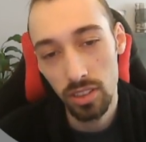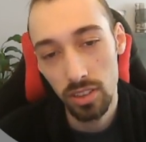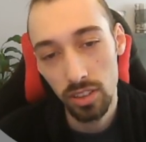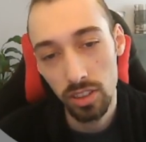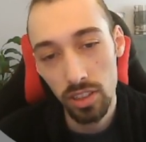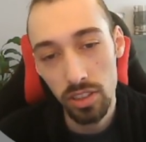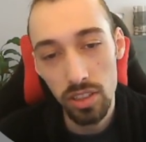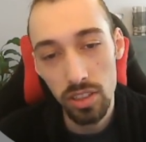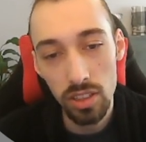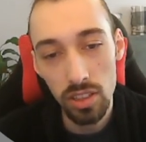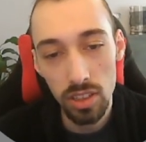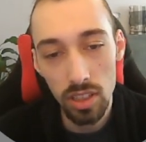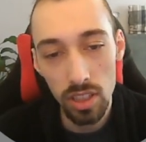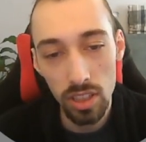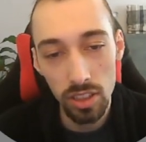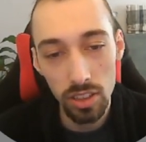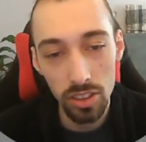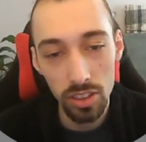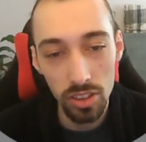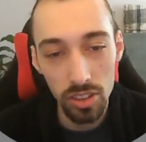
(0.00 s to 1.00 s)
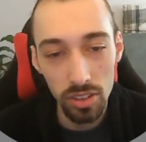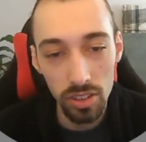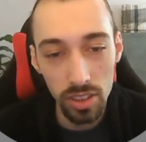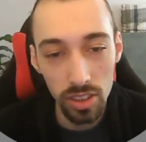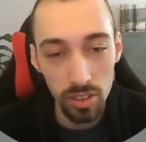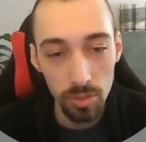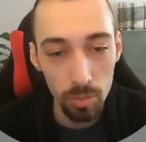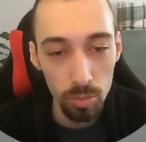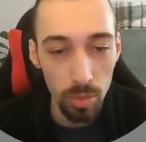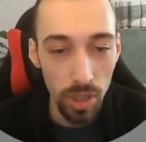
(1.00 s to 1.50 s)
So you can kind of just do
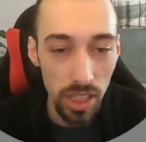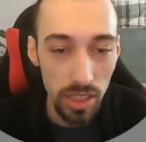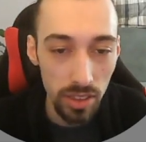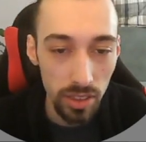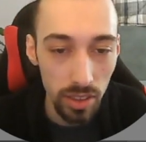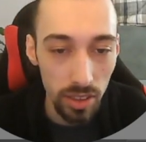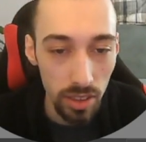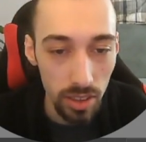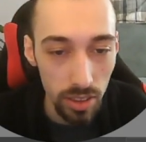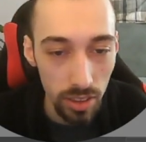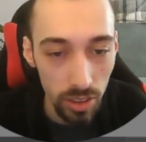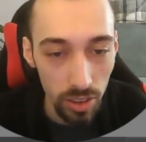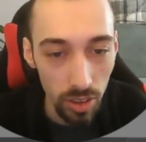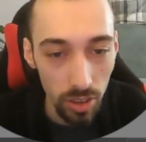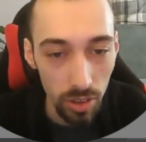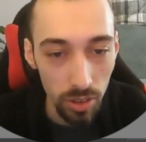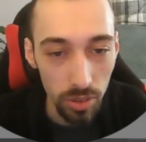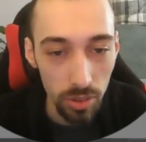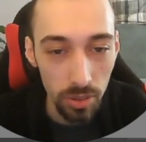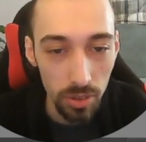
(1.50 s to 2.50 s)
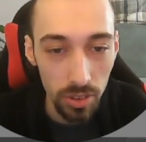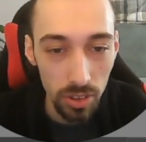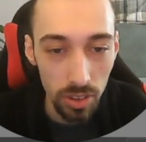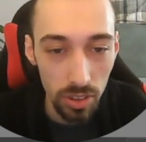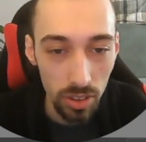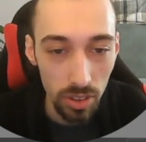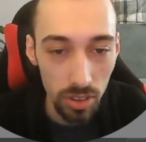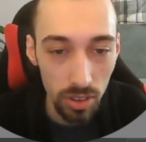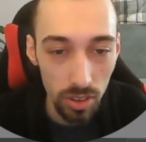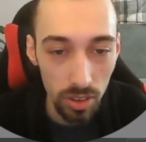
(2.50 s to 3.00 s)
this basically
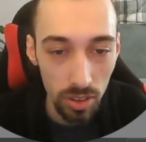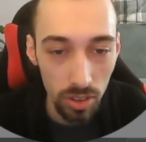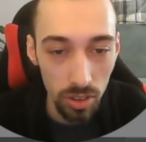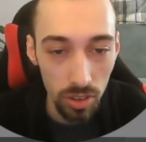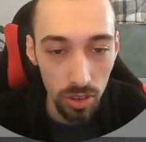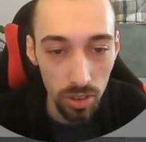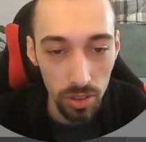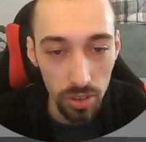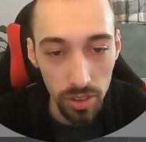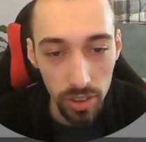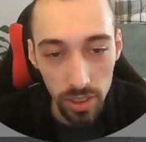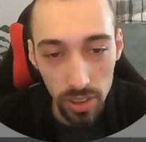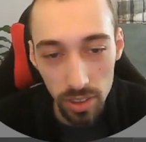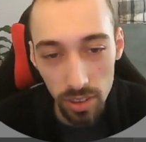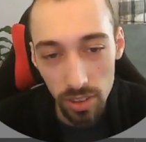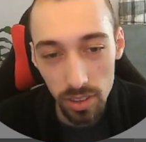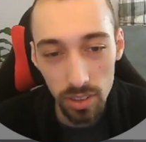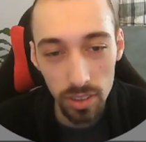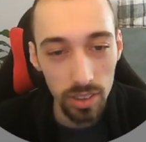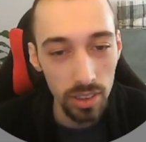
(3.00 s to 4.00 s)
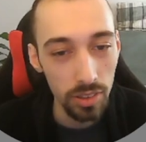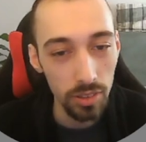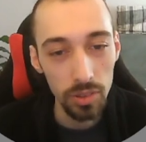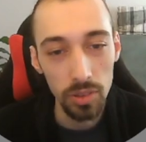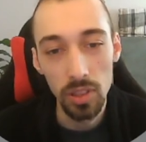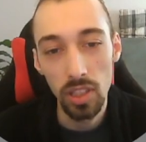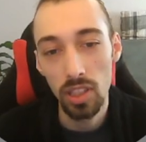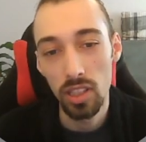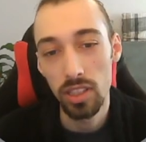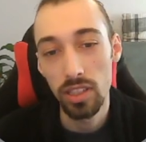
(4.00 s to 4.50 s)
child's drawing if
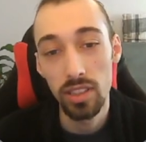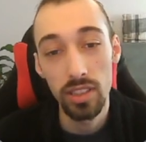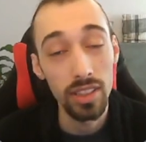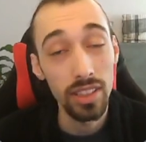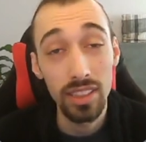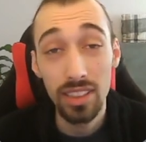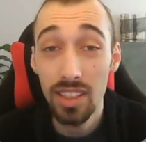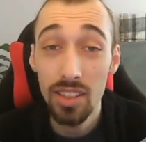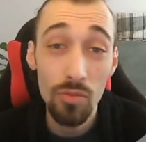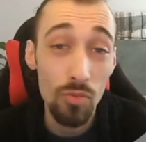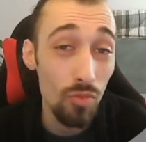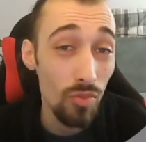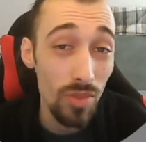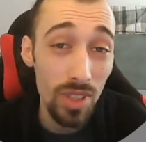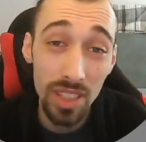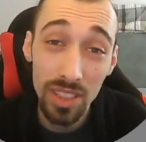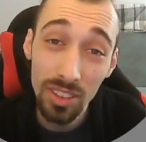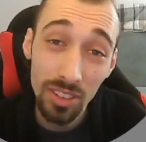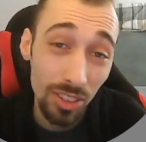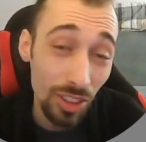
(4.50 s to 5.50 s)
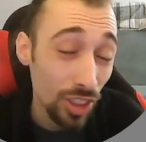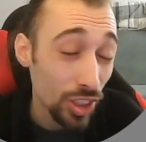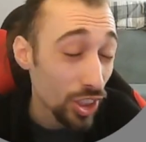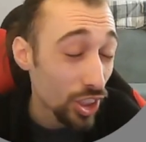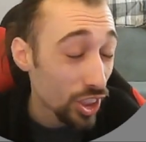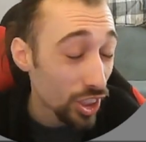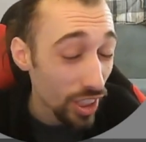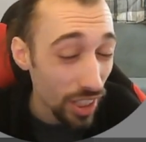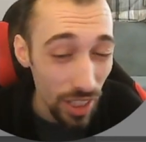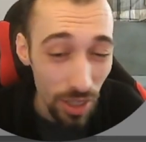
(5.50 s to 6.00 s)
you like. It
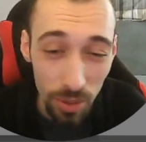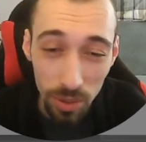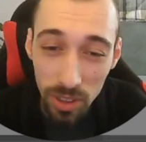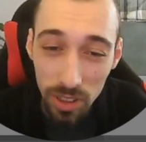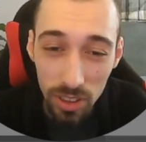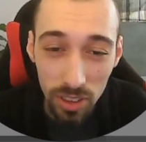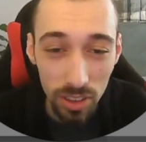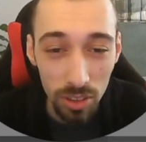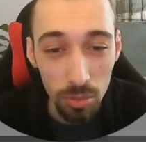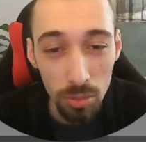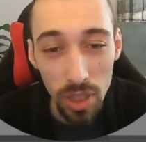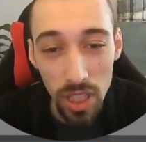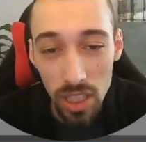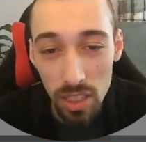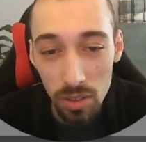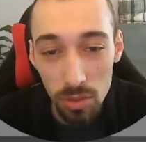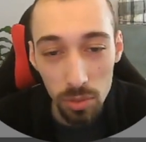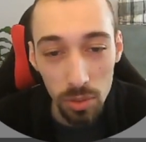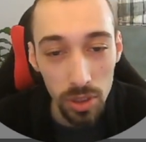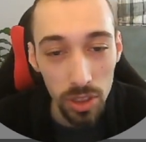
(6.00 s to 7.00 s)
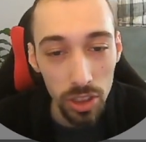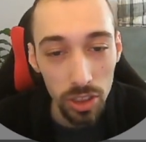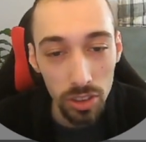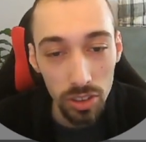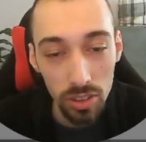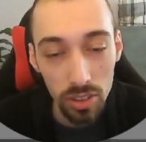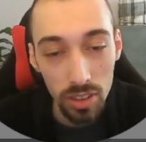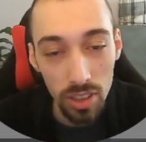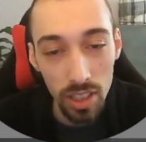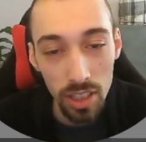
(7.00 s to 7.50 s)
genuinely doesn't matter. We're
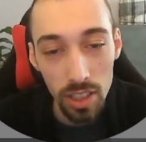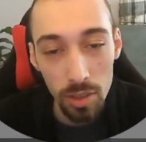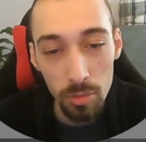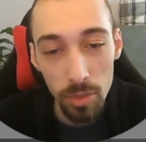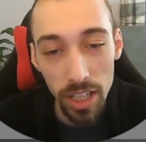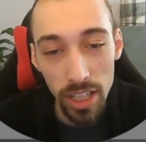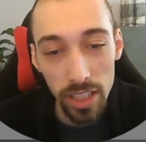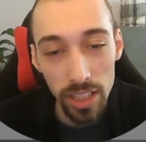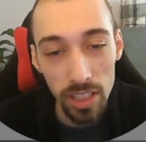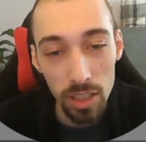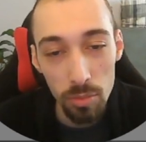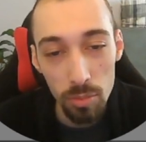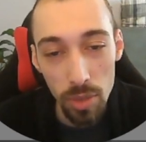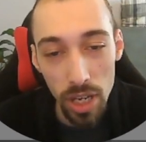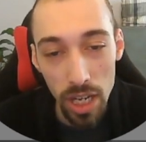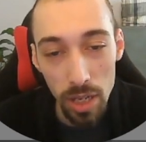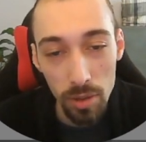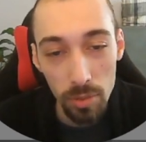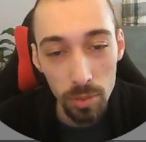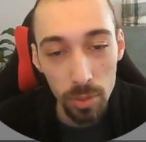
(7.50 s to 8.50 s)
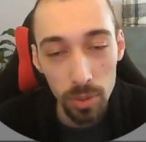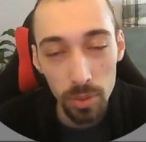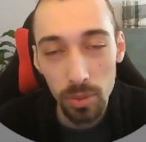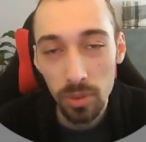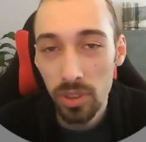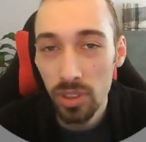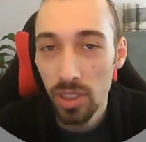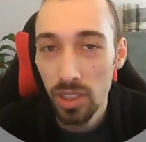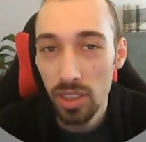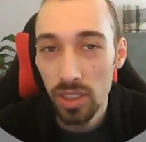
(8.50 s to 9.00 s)
just kind of making a map.
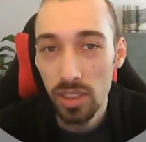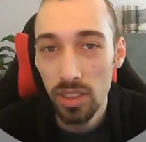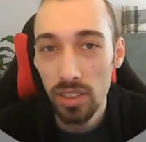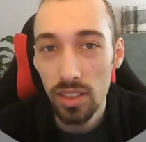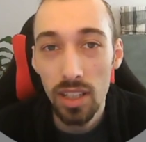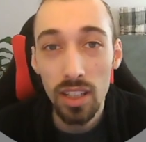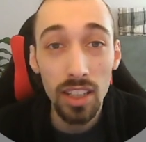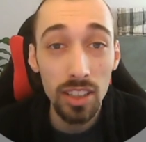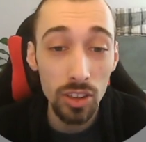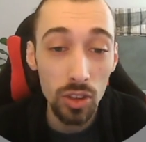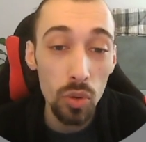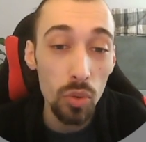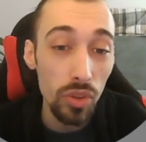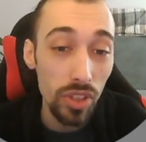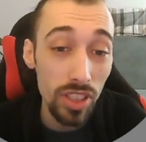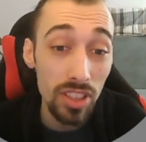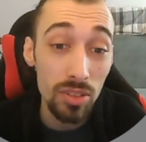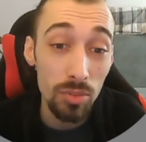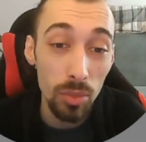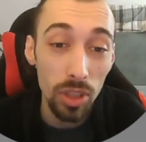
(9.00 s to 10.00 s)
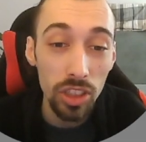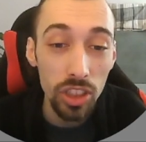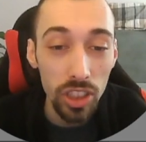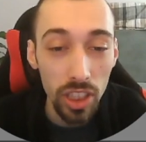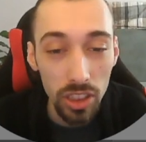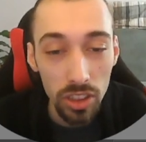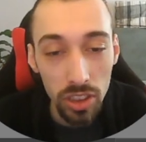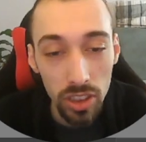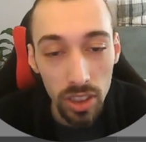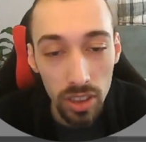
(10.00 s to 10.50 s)
I like to call this my
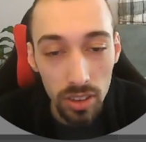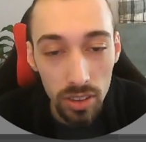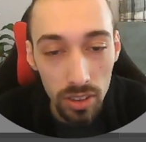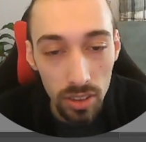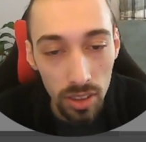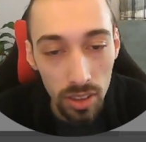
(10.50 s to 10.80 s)
gesture.